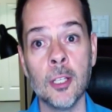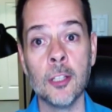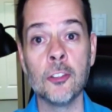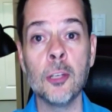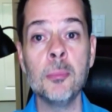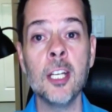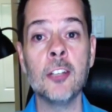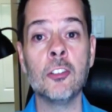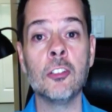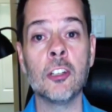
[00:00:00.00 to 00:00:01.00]
Some data
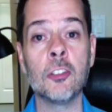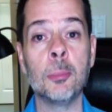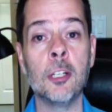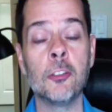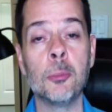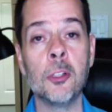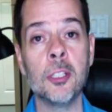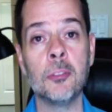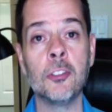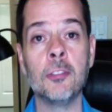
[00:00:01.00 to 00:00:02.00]
suggest the possibility
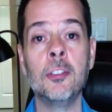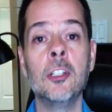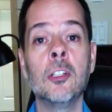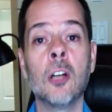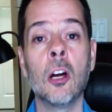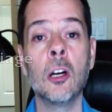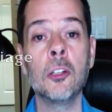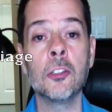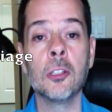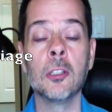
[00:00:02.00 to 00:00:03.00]
of severe
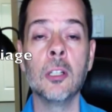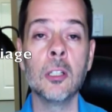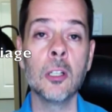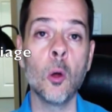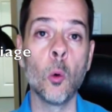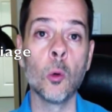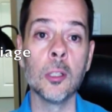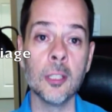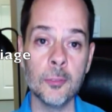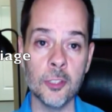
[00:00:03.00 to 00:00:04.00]
heart, lung, or
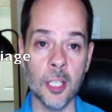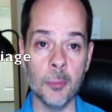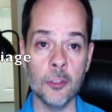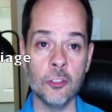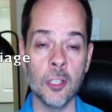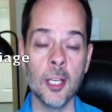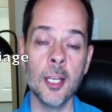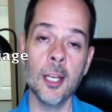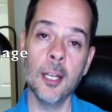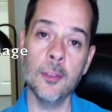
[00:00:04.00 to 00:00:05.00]
liver damage
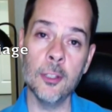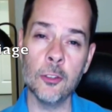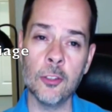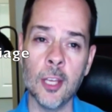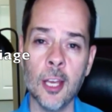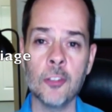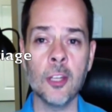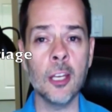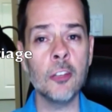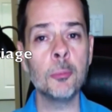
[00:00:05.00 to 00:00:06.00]
and the use of the gas
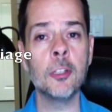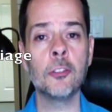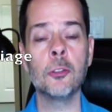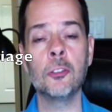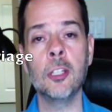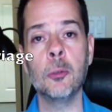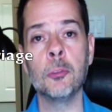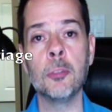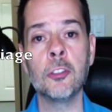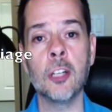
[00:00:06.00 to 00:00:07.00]
has been associated with
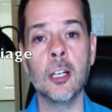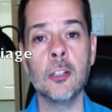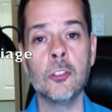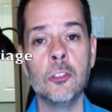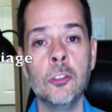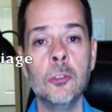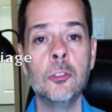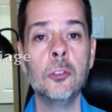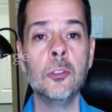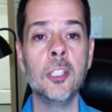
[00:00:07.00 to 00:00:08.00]
miscarriage due
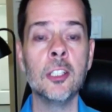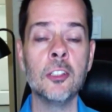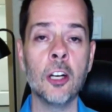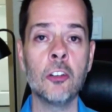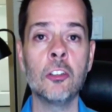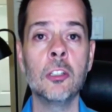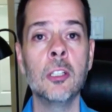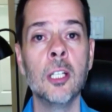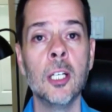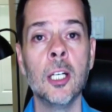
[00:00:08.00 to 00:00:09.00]
to the induction
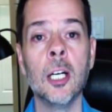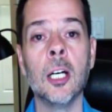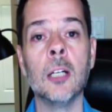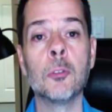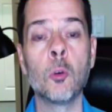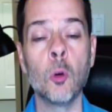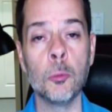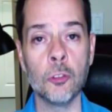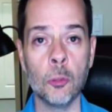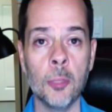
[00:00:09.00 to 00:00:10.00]
of
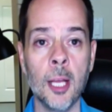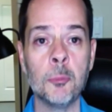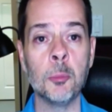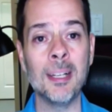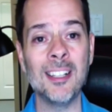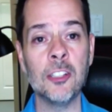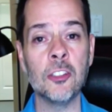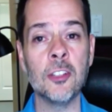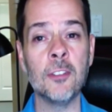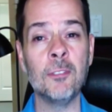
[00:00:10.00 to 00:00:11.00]
chromosomal abnormalities
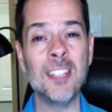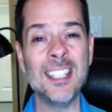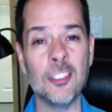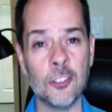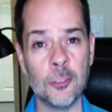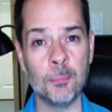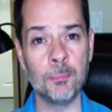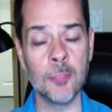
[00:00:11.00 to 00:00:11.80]
in the fetus.